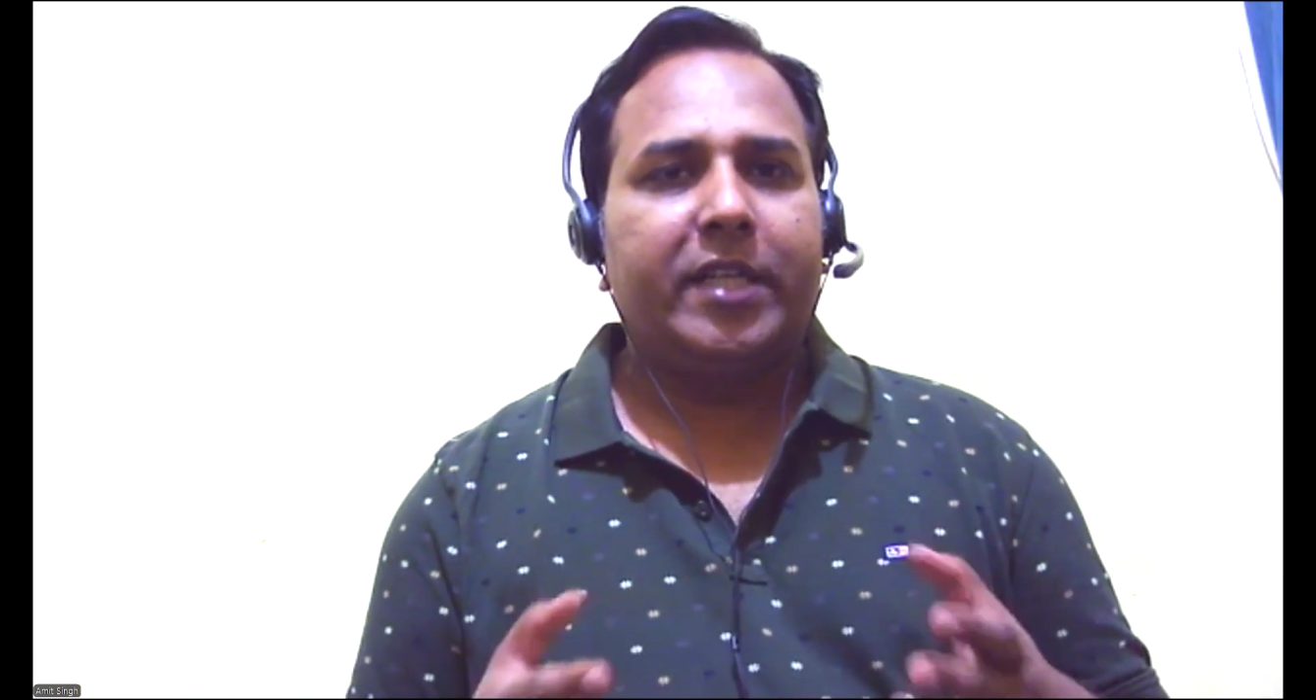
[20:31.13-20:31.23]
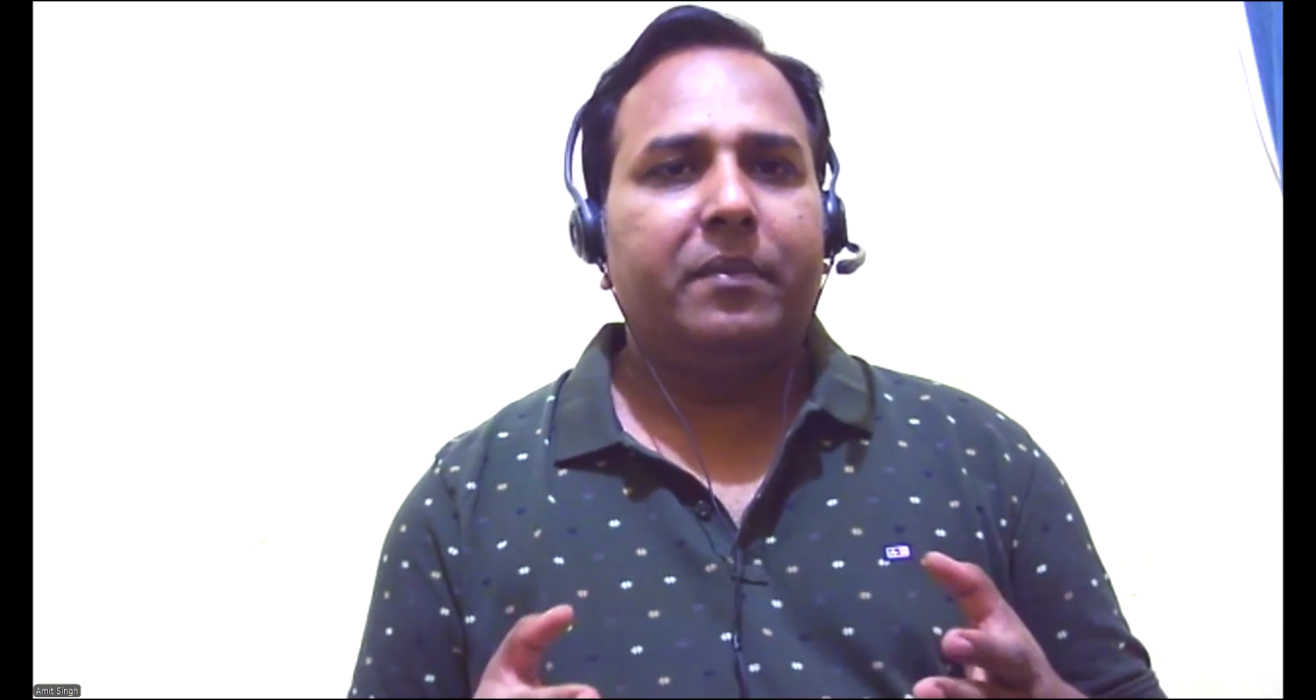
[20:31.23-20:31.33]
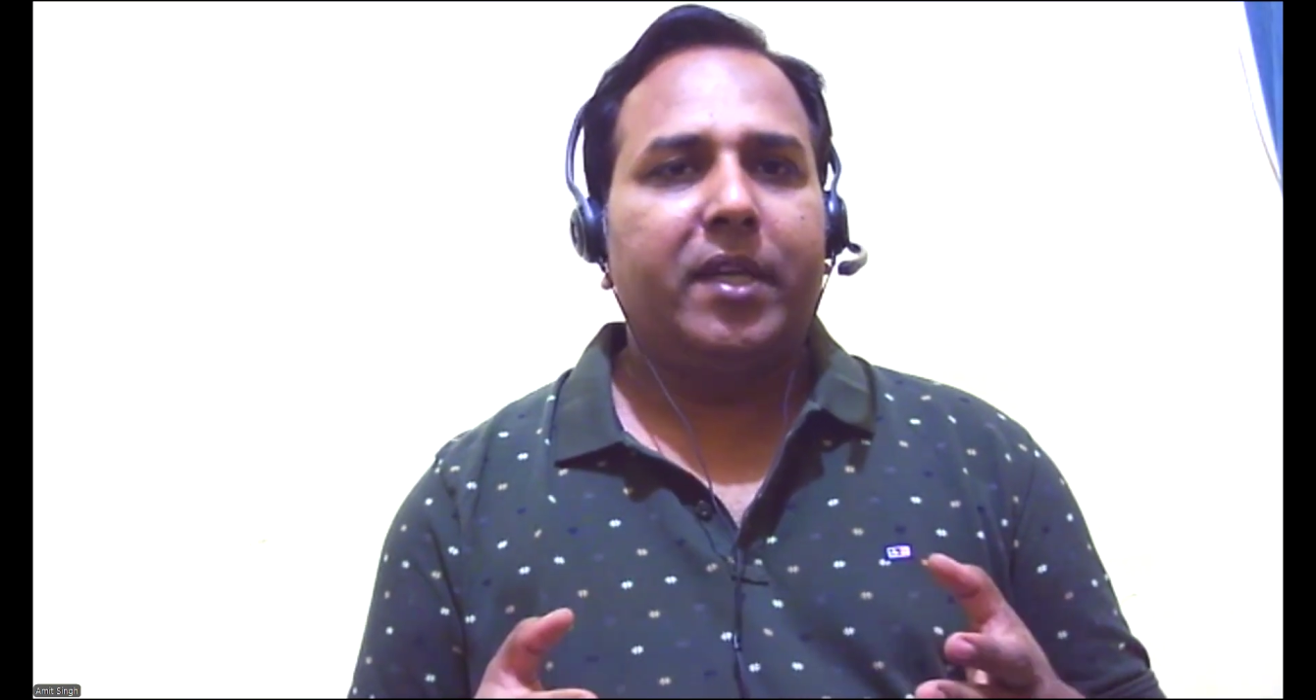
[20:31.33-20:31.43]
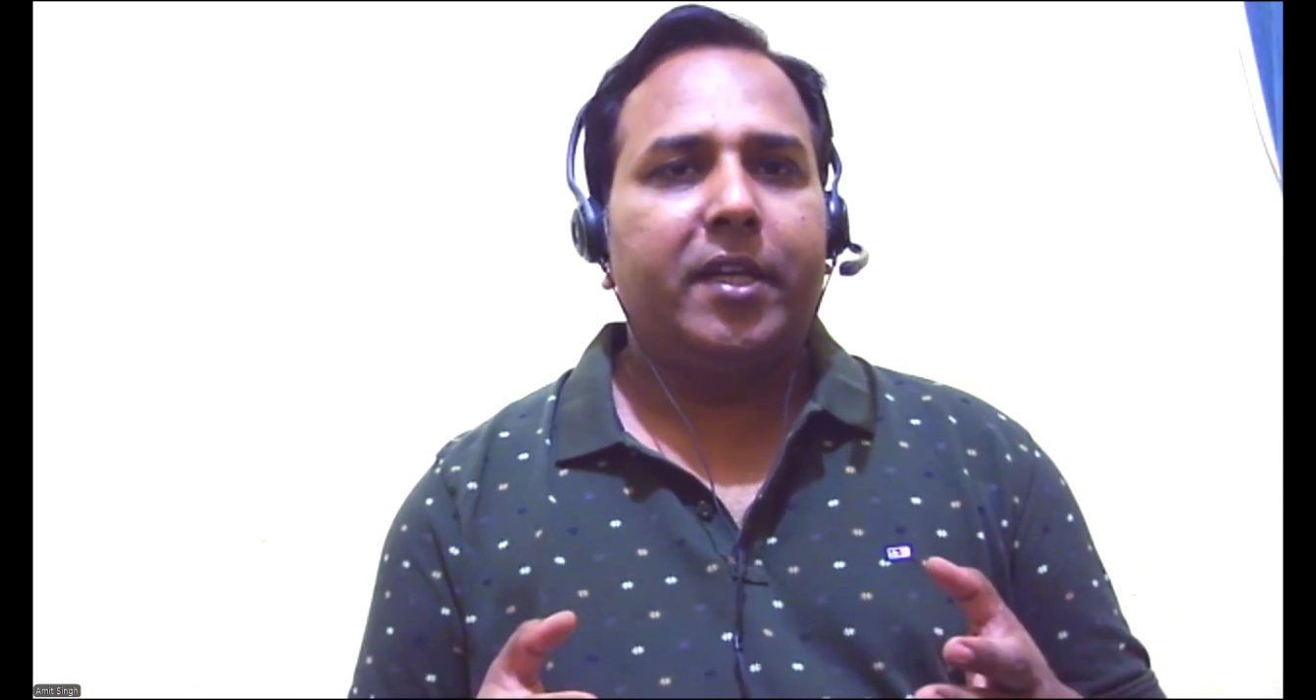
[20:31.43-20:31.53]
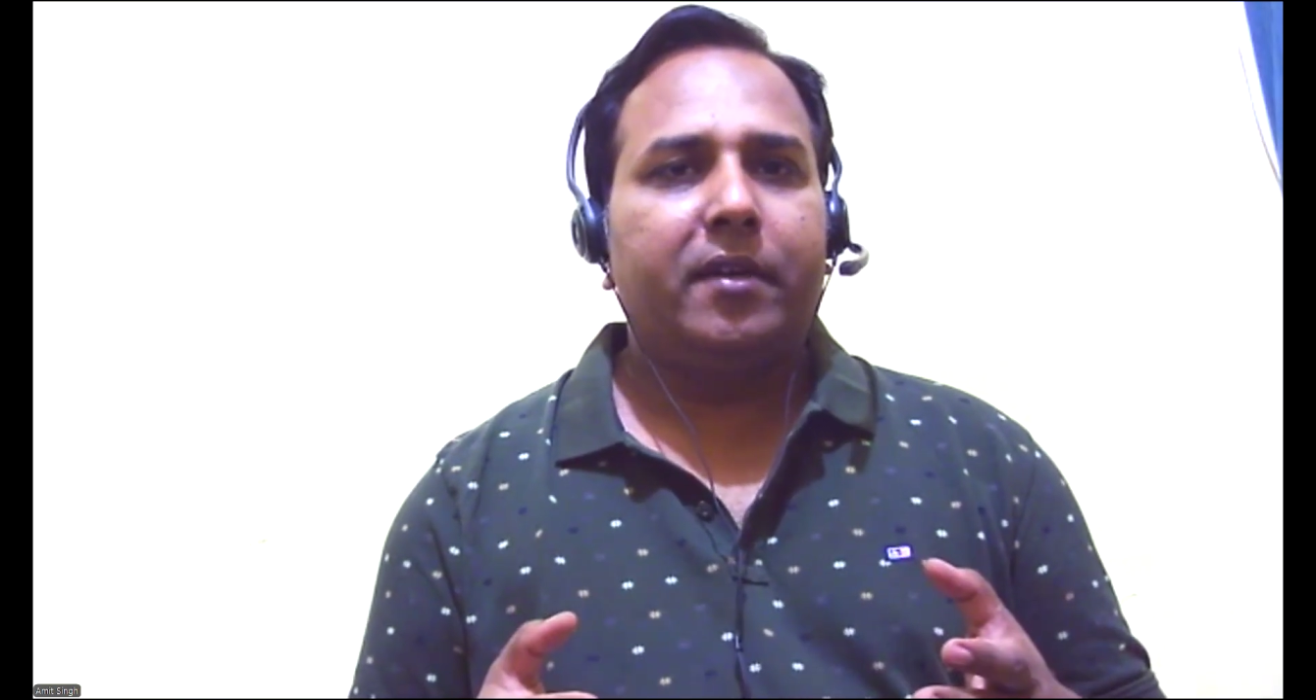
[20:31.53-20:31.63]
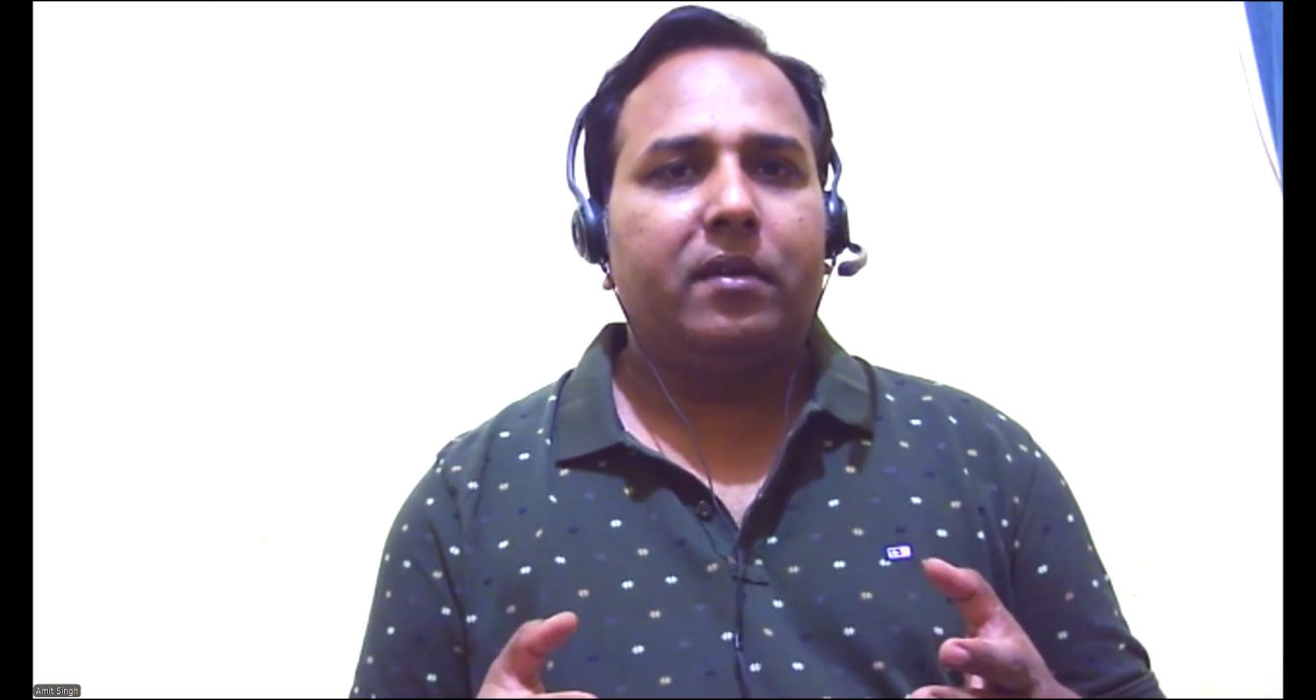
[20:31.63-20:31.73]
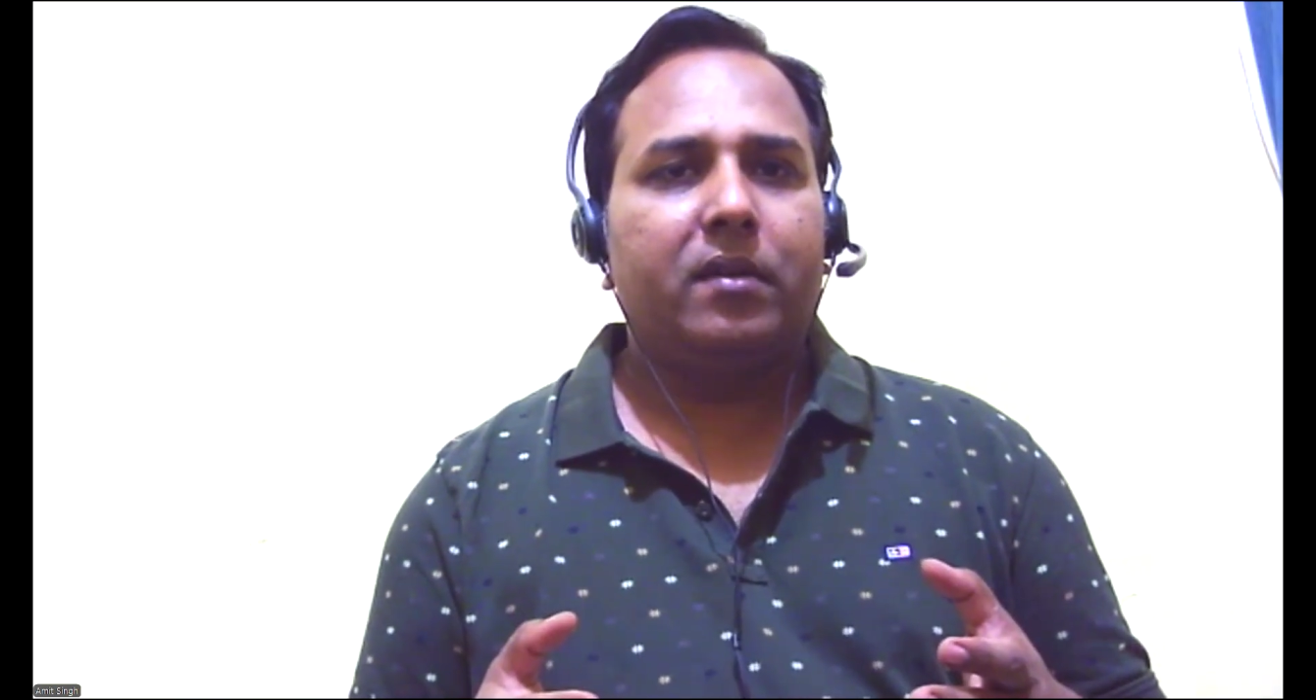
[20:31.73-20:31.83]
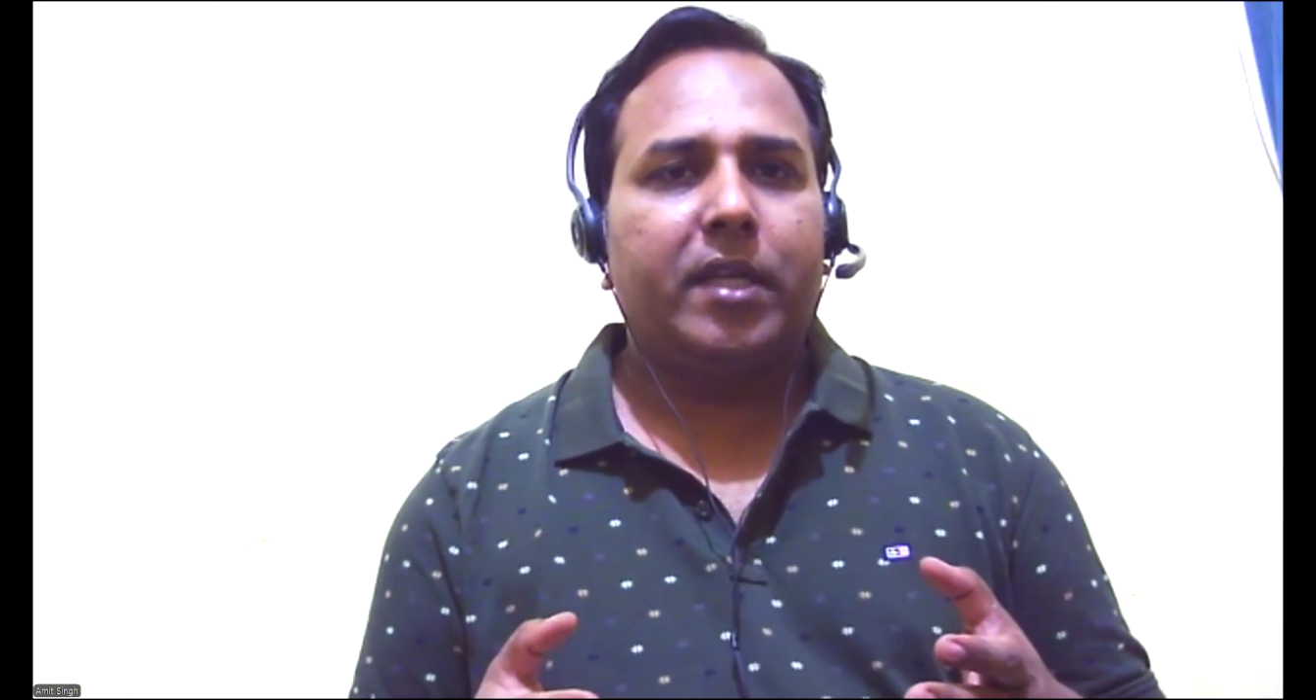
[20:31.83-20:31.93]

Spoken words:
team lead,